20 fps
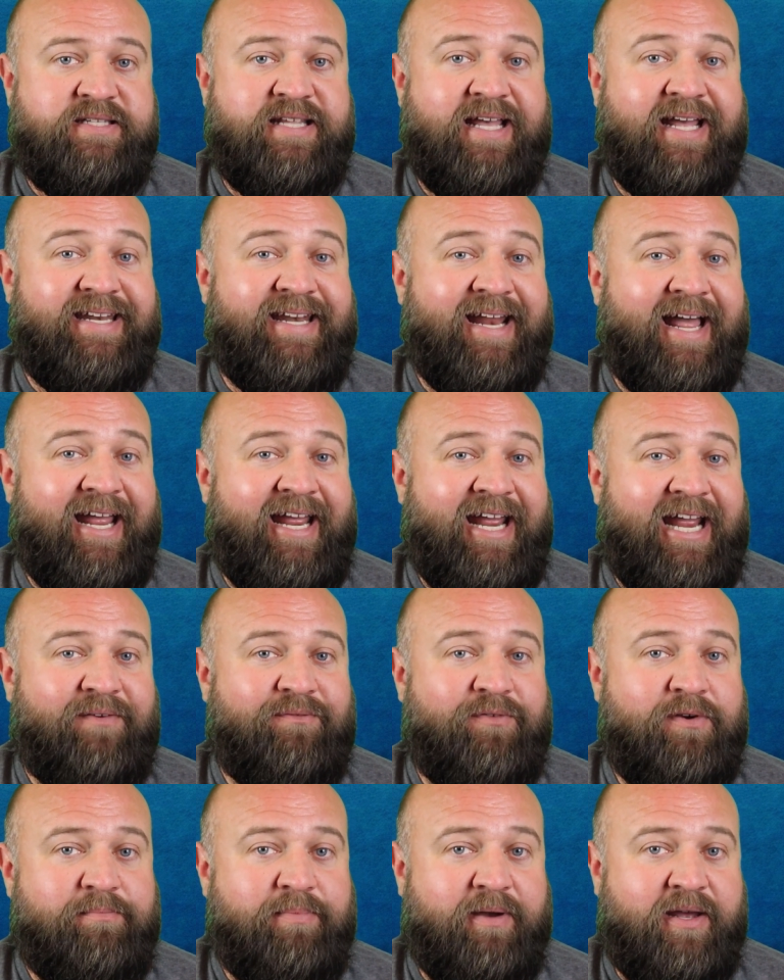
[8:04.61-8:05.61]
that not
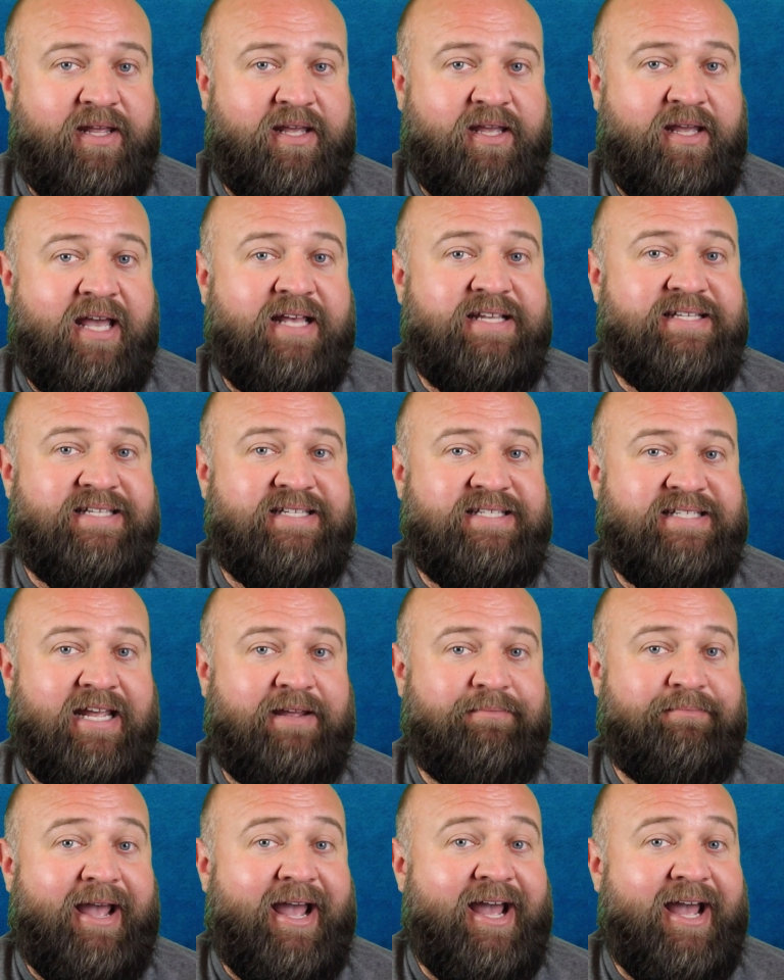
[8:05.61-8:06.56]
everybody has the same